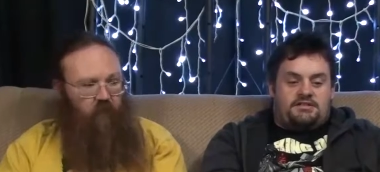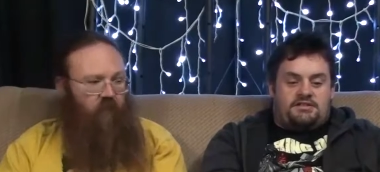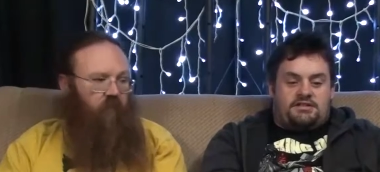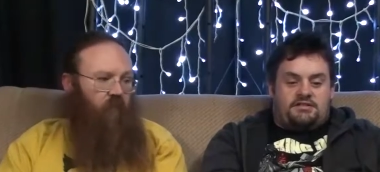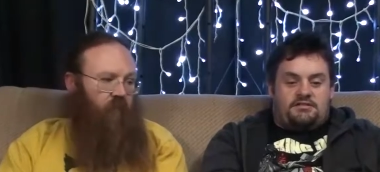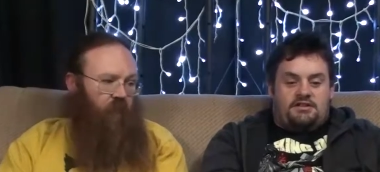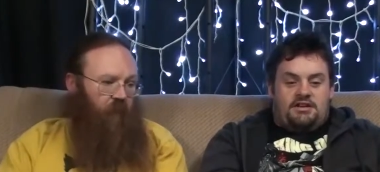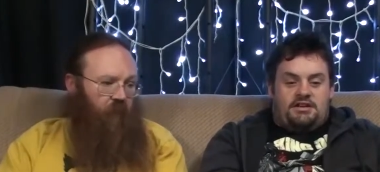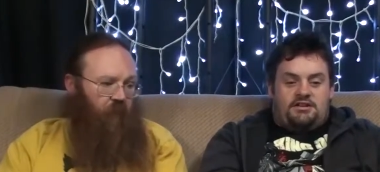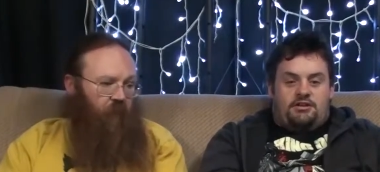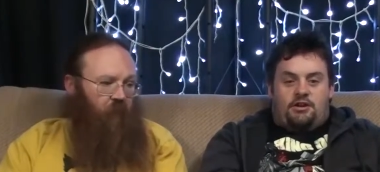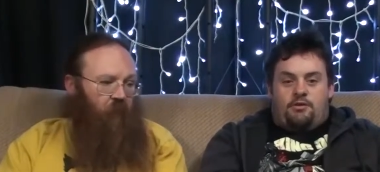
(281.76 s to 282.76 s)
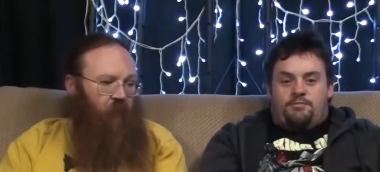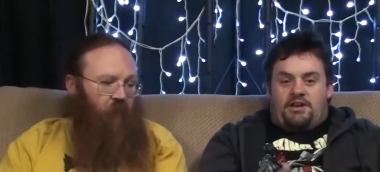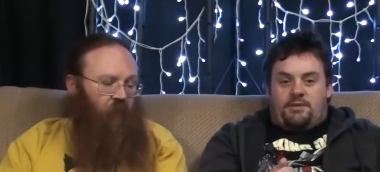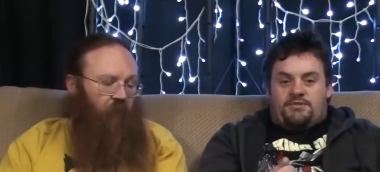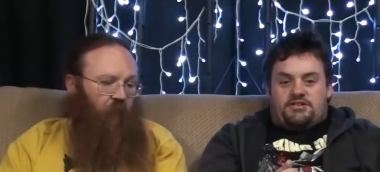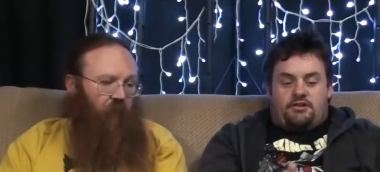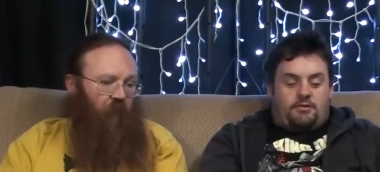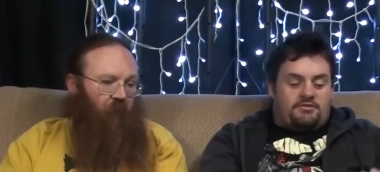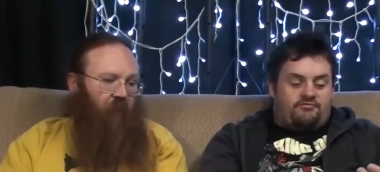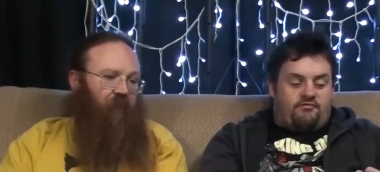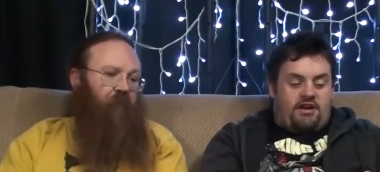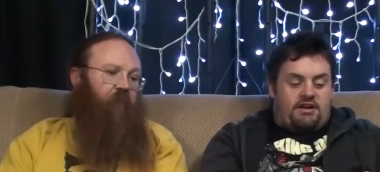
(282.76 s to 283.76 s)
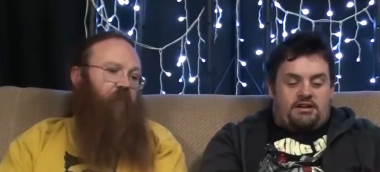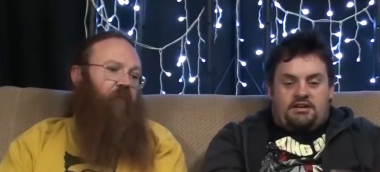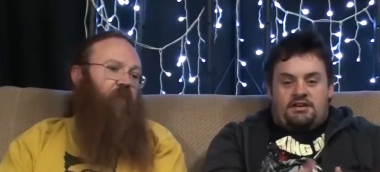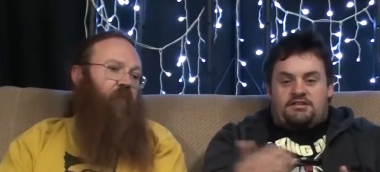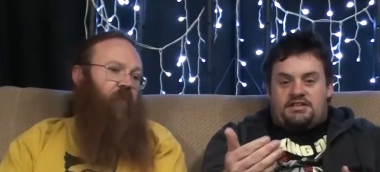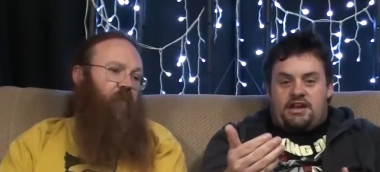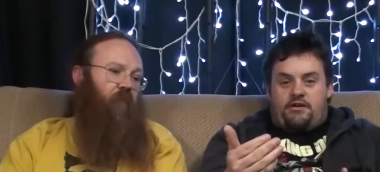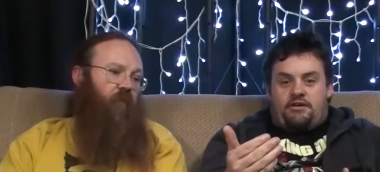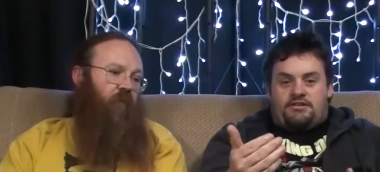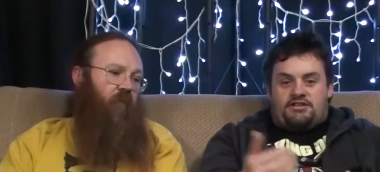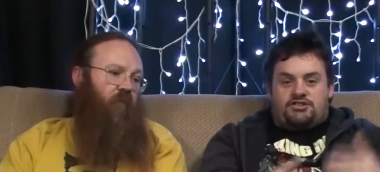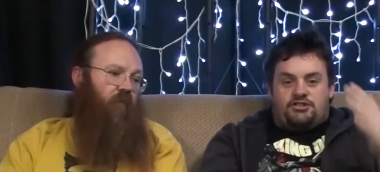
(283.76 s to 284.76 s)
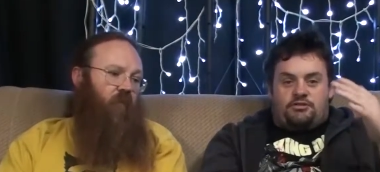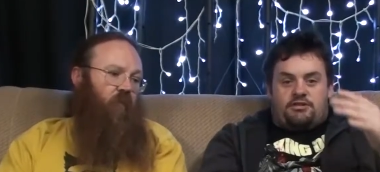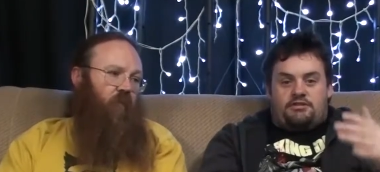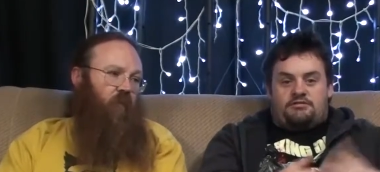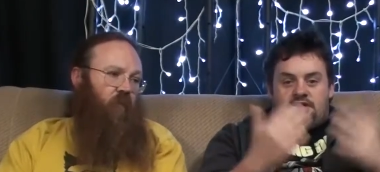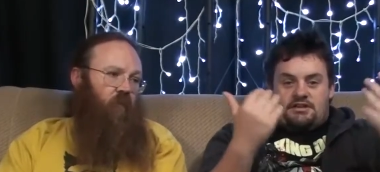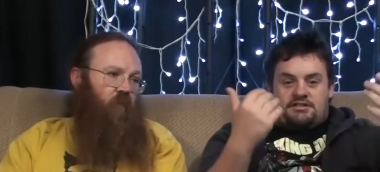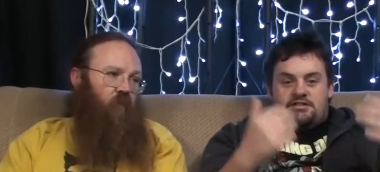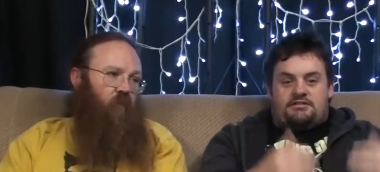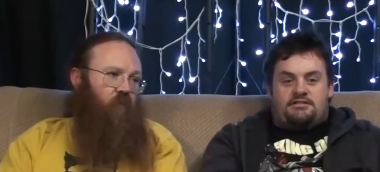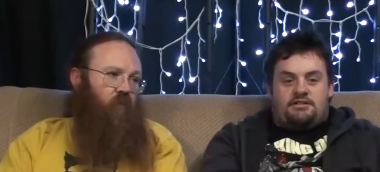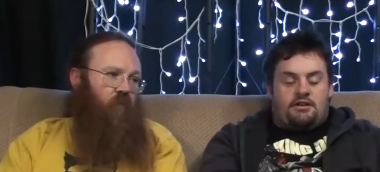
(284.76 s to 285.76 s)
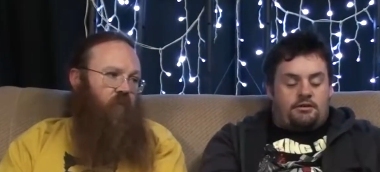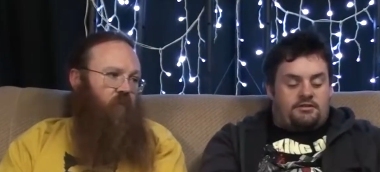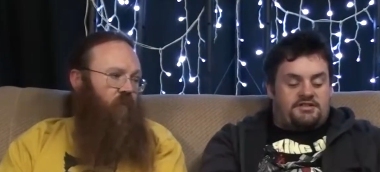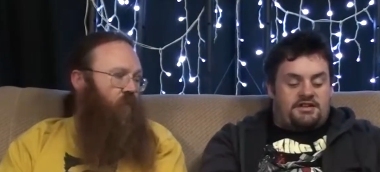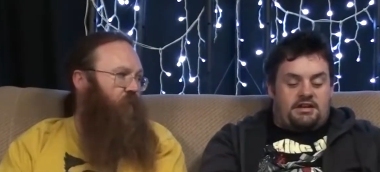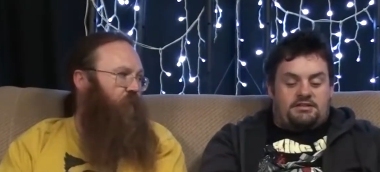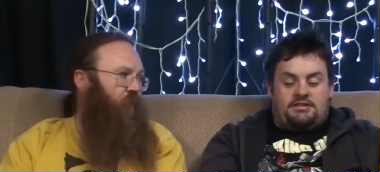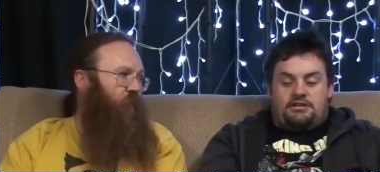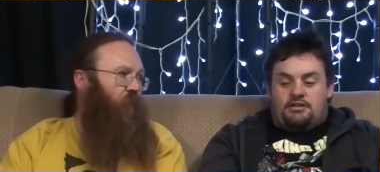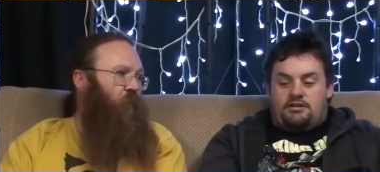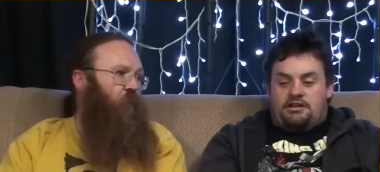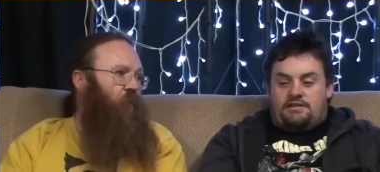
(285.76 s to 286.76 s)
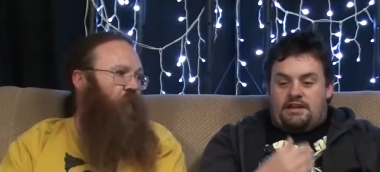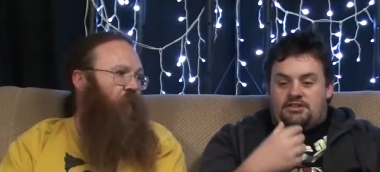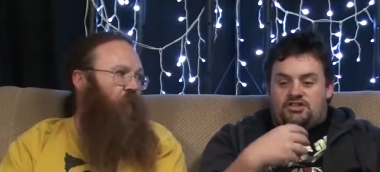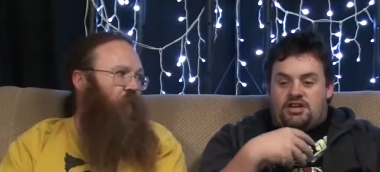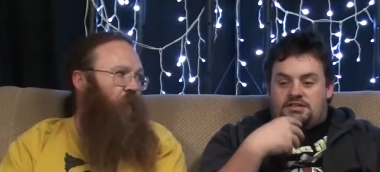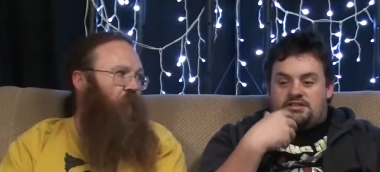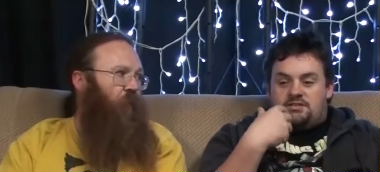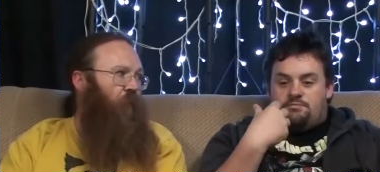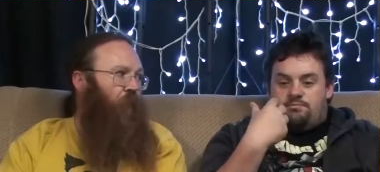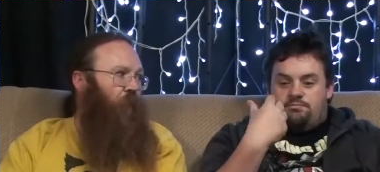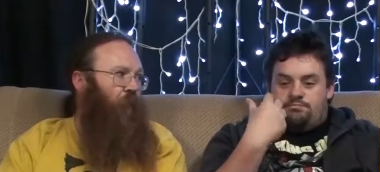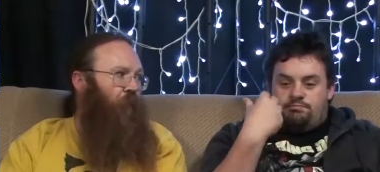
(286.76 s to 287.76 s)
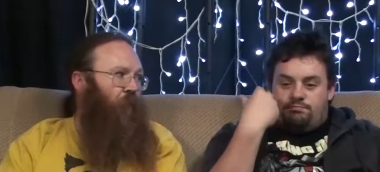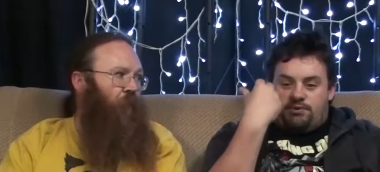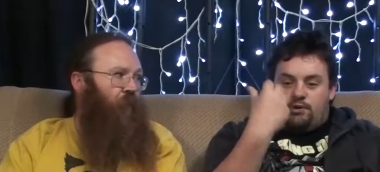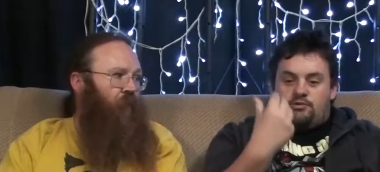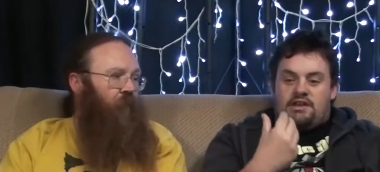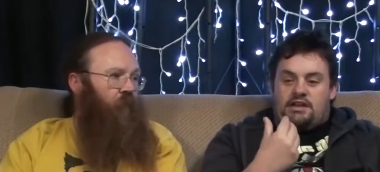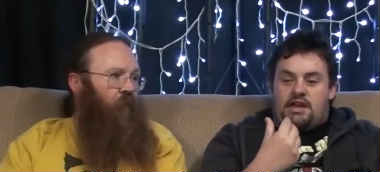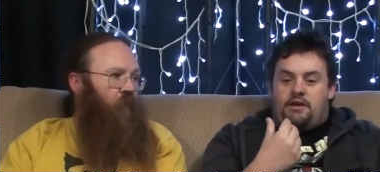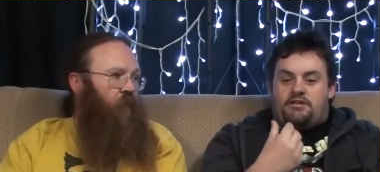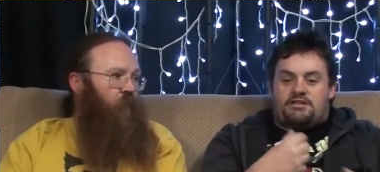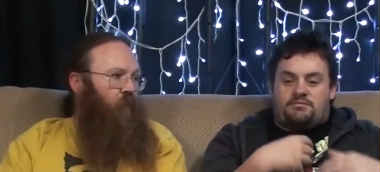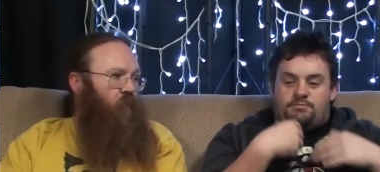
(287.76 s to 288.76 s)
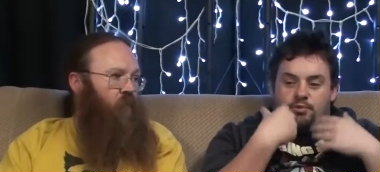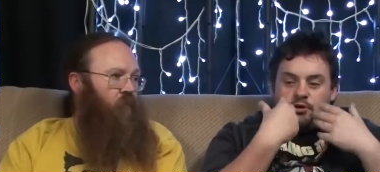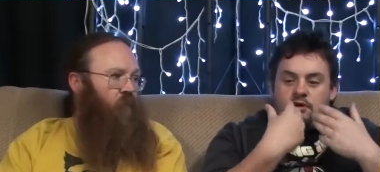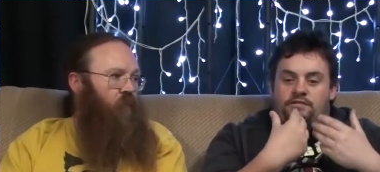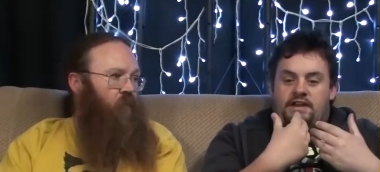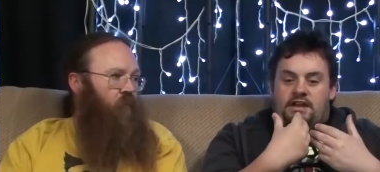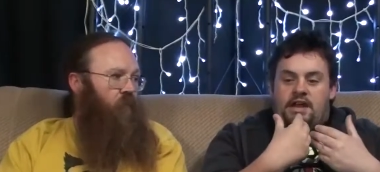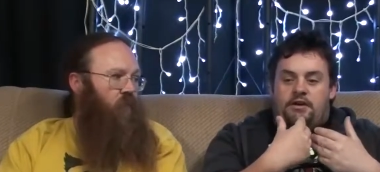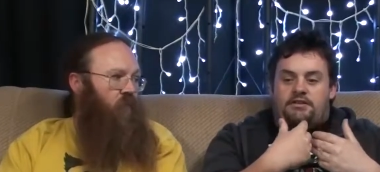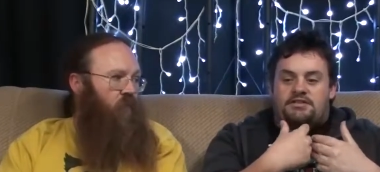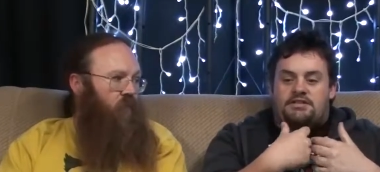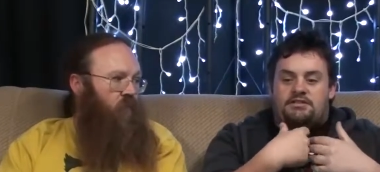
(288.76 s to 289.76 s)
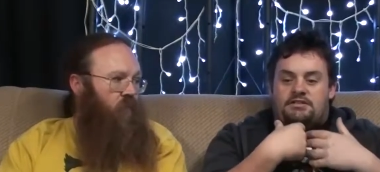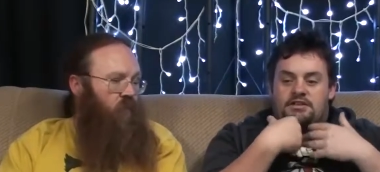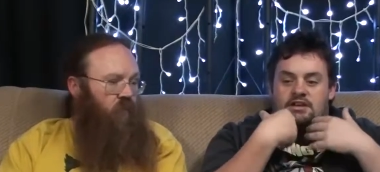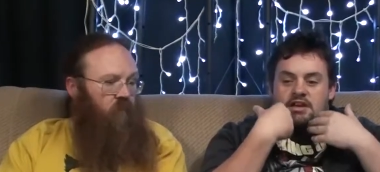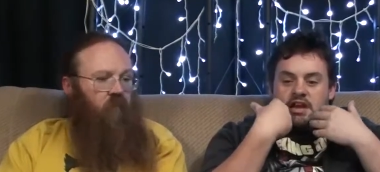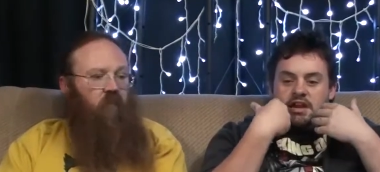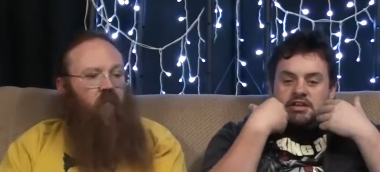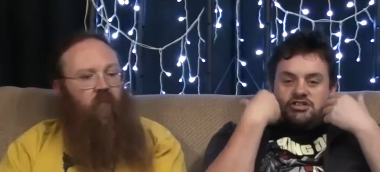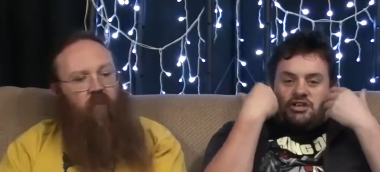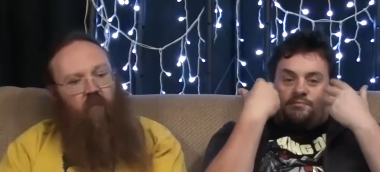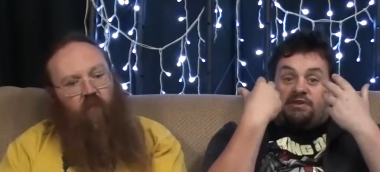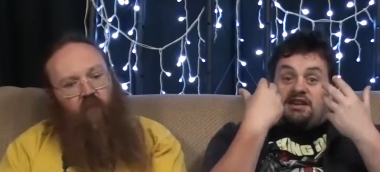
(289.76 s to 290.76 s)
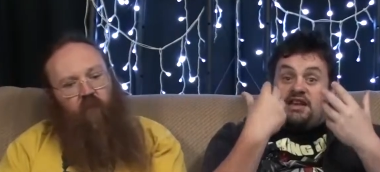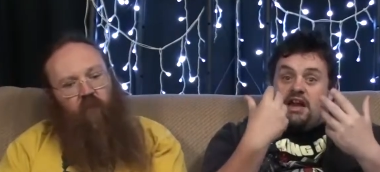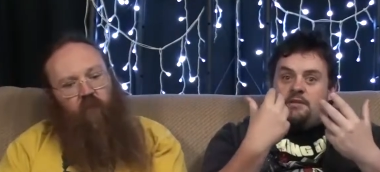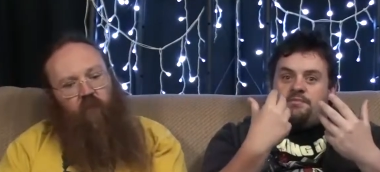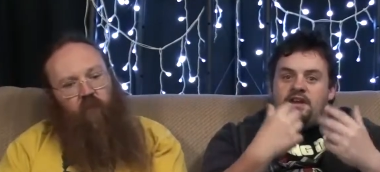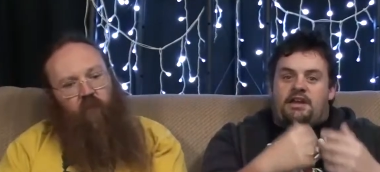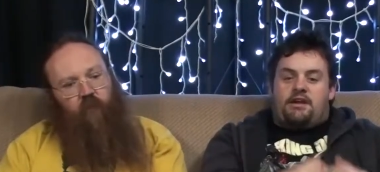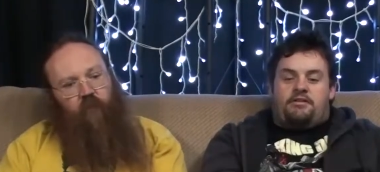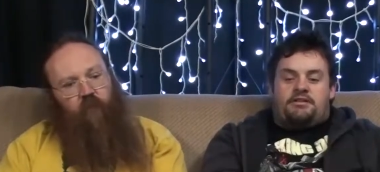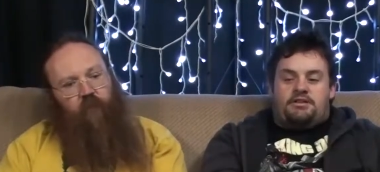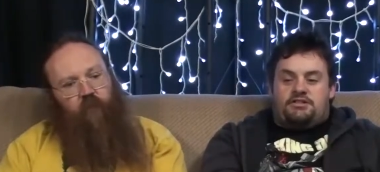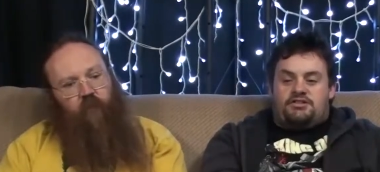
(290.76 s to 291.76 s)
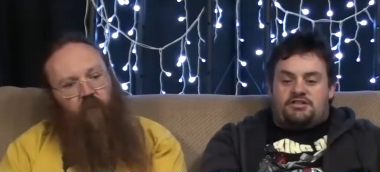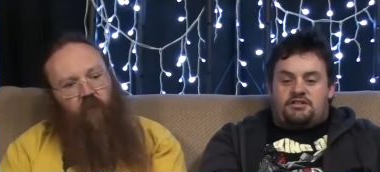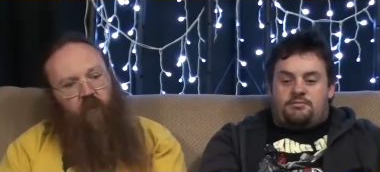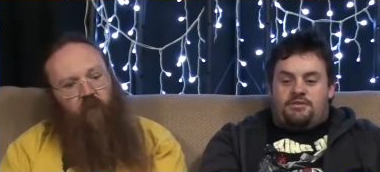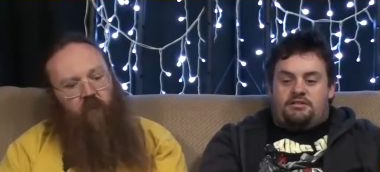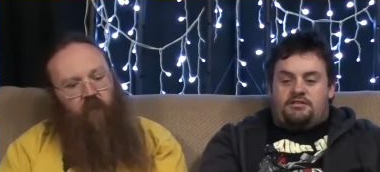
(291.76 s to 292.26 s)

Speaker 1: to, you know, pick up a script, read it, get into character, shoot it. That's it. You know, as an actor, you don't get that chance to build that character, put on that character, and actually become that character. You just got to be